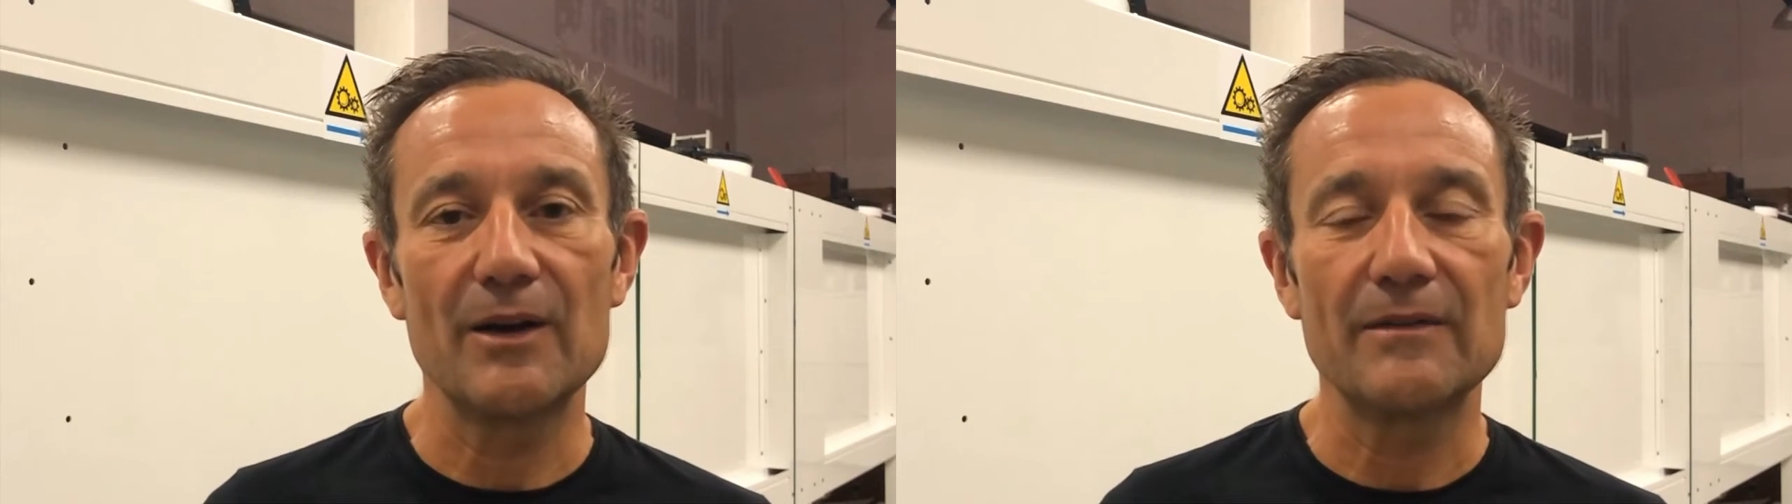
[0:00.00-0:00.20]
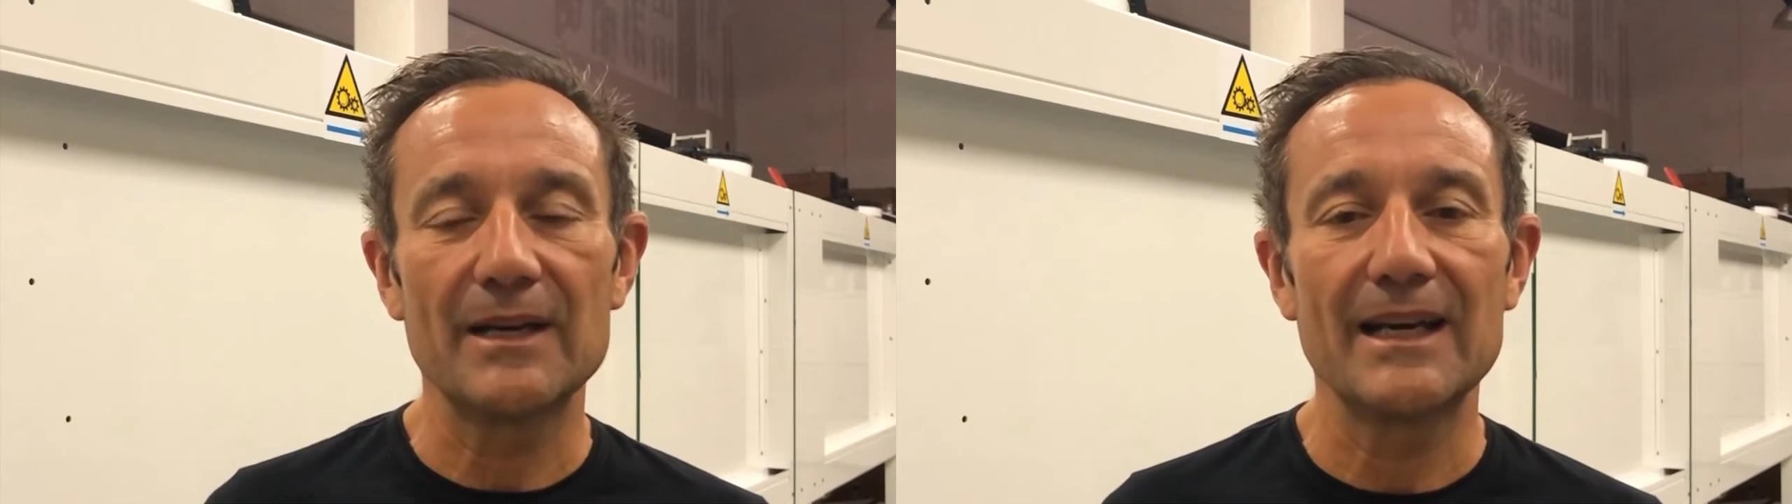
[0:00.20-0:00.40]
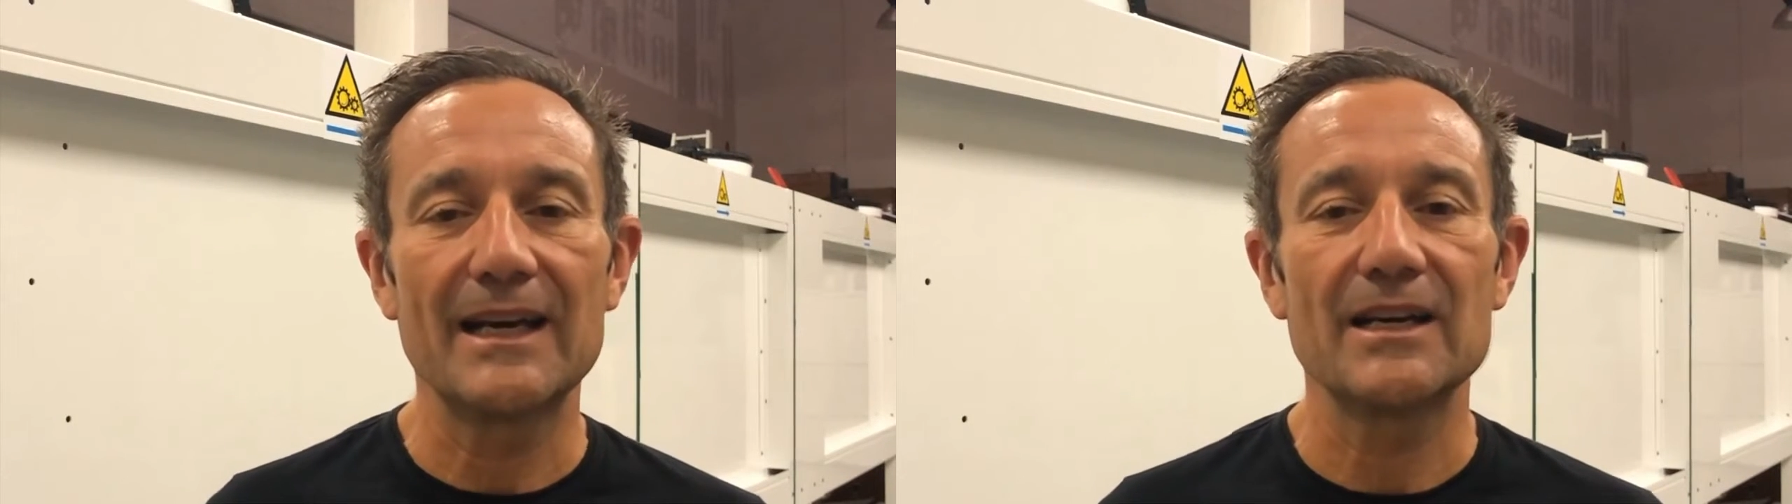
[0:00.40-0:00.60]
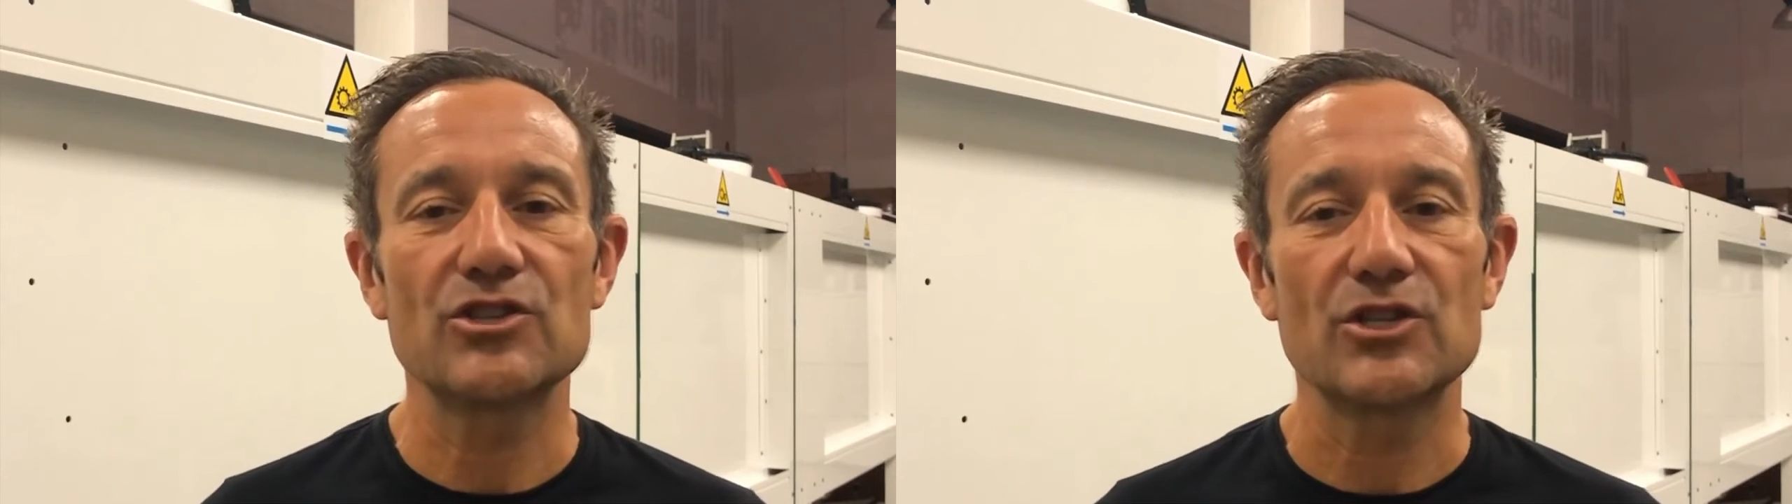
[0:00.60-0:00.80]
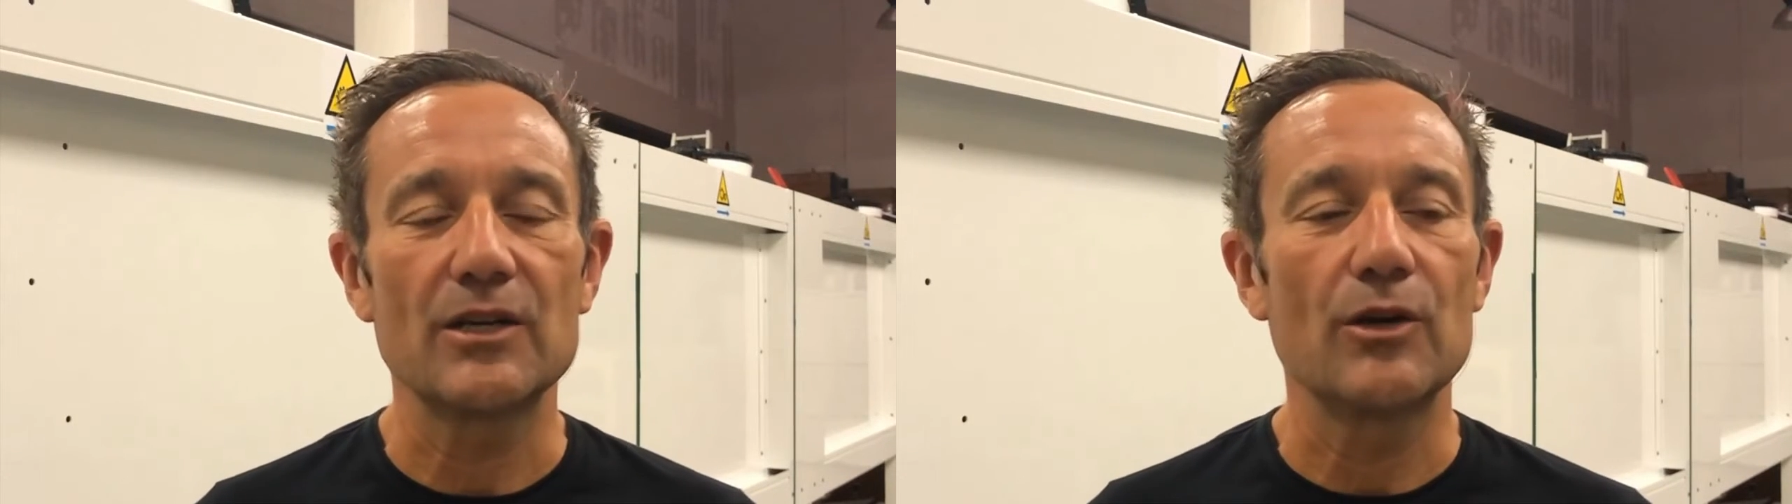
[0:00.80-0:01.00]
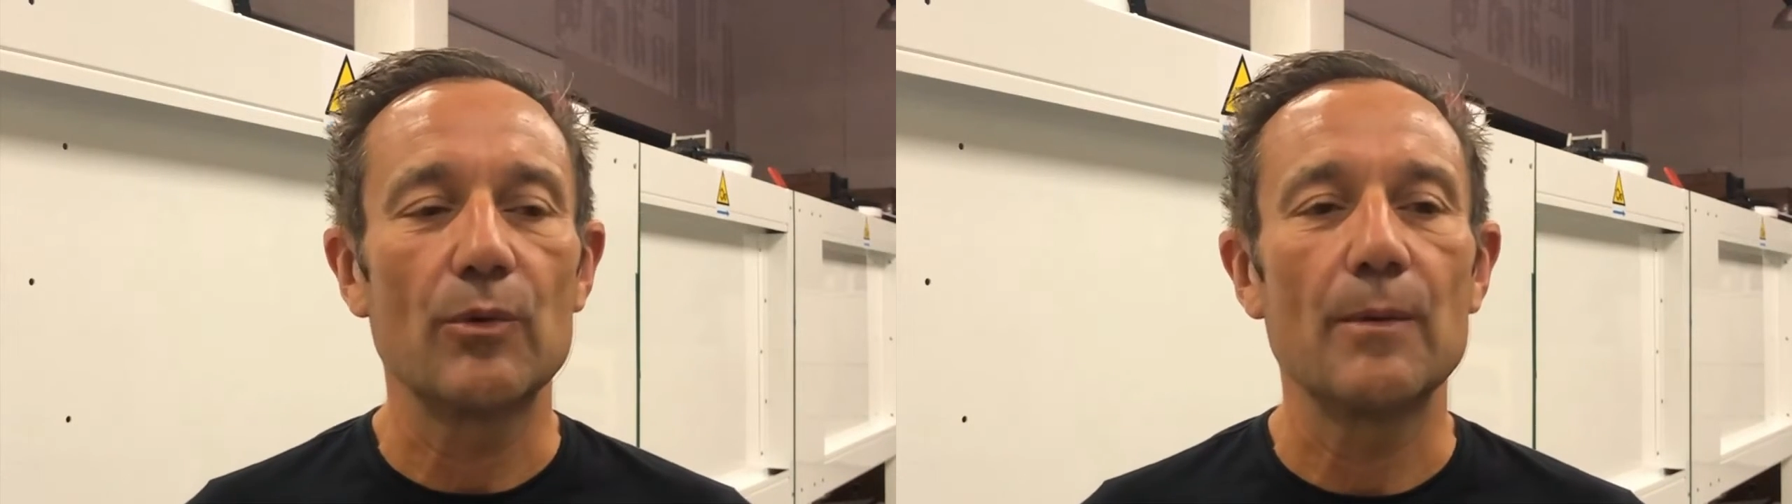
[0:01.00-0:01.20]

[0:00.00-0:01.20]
out of the heat exchanger